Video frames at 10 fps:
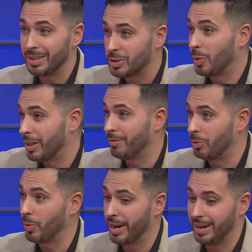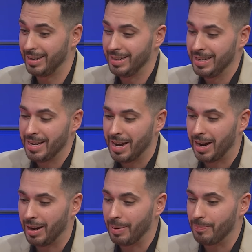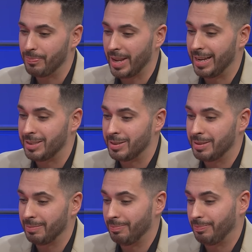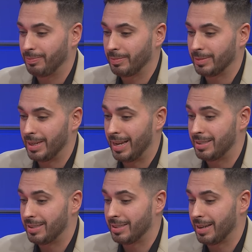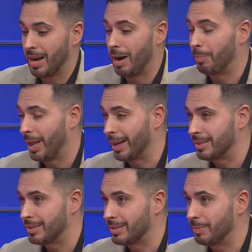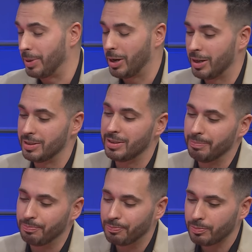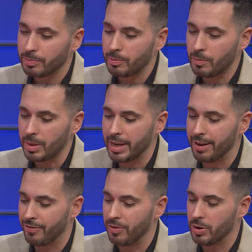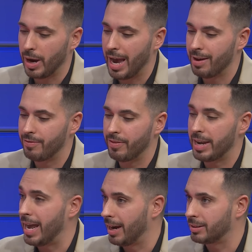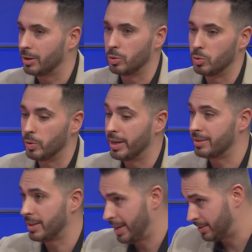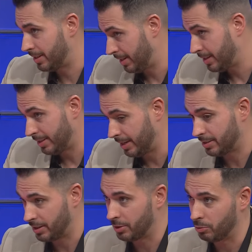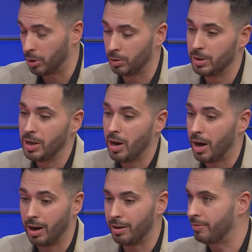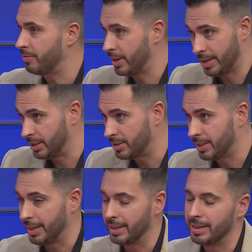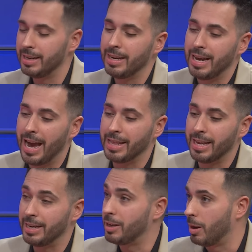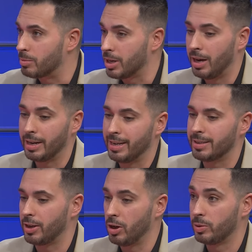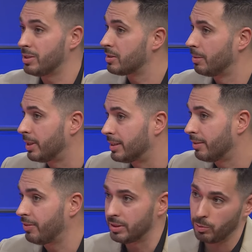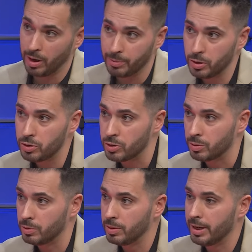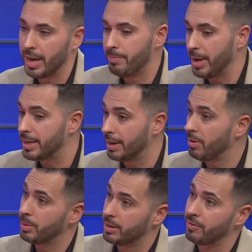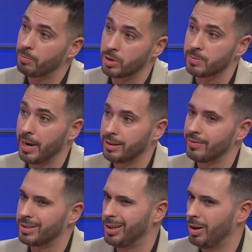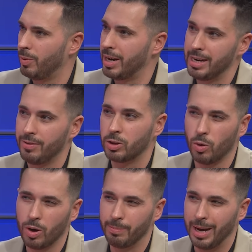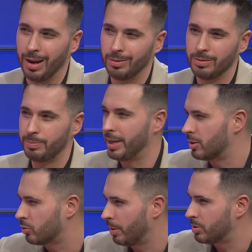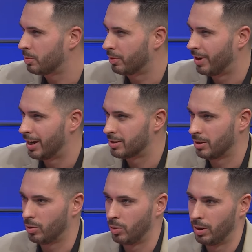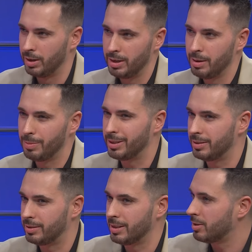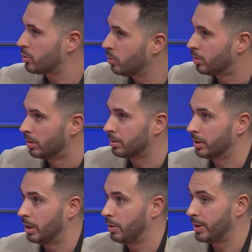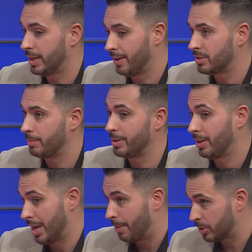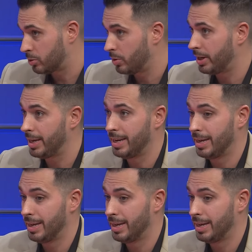to a level where uh, it's it's complex because if you have an actor who is isn't he isn't in the role of in the scene and then he comes on and he's like, you know, this is something different than what I'm used to. It may give him a different perspective and say, you know what, I never thought about being a script supervisor or, but this is cool, you know, and it gives them another opportunity